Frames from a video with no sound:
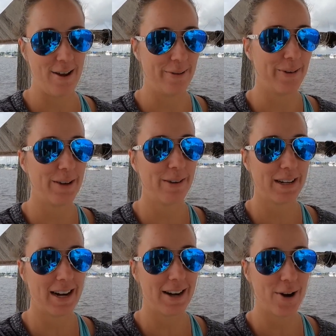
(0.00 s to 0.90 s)
We were
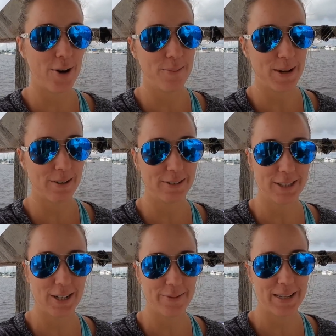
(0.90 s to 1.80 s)
kind of hoping it was
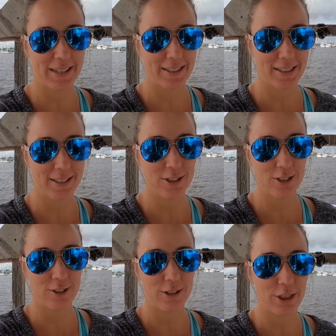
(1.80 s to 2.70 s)
going to be in the
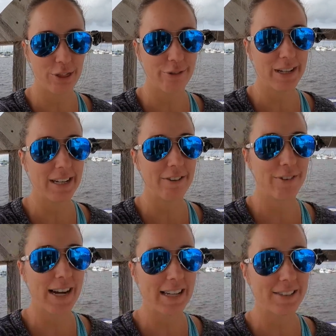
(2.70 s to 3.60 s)
$2 to $3
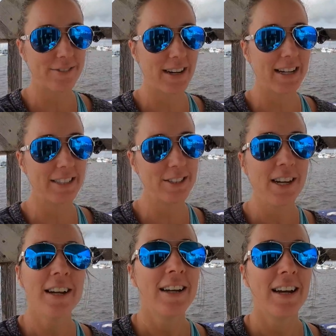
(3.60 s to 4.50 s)
grand range,
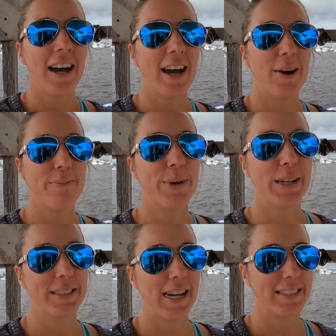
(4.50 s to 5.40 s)
but
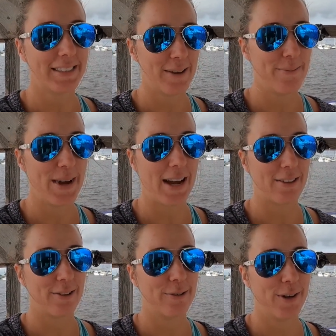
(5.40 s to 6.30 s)
it has come back.
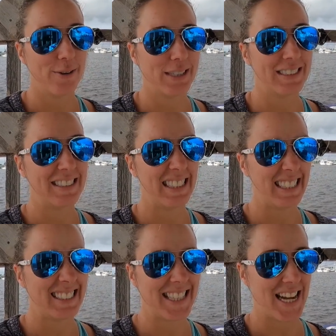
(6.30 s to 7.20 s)
The quote is
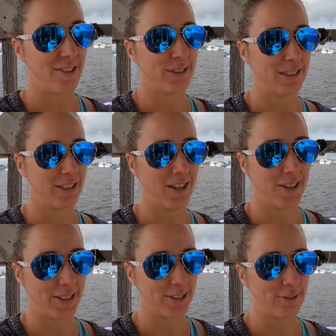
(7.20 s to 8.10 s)

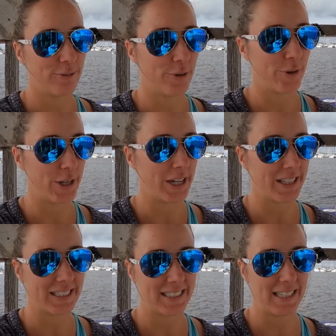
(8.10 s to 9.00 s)
$6,000 for the
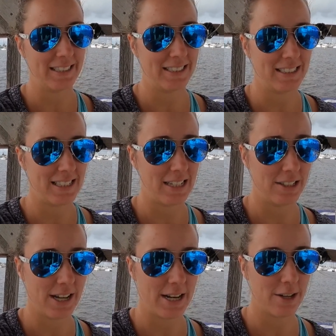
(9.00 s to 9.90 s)
stainless steel,
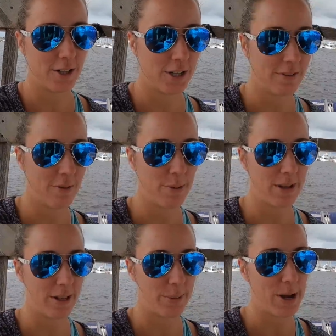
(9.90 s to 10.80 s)
and it could even be a
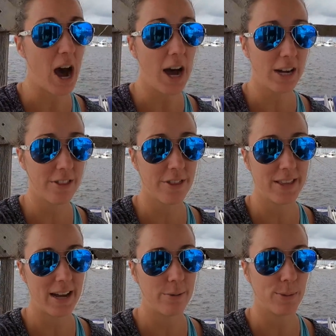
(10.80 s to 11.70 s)
little bit higher than
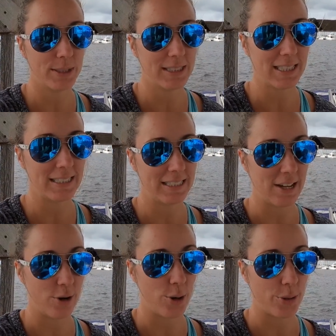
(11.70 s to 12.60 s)
that once he's
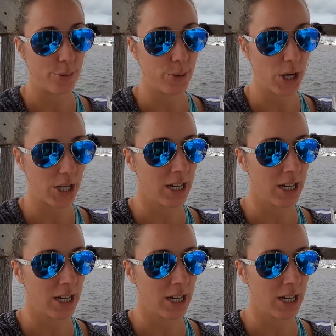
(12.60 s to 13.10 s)
done all the work.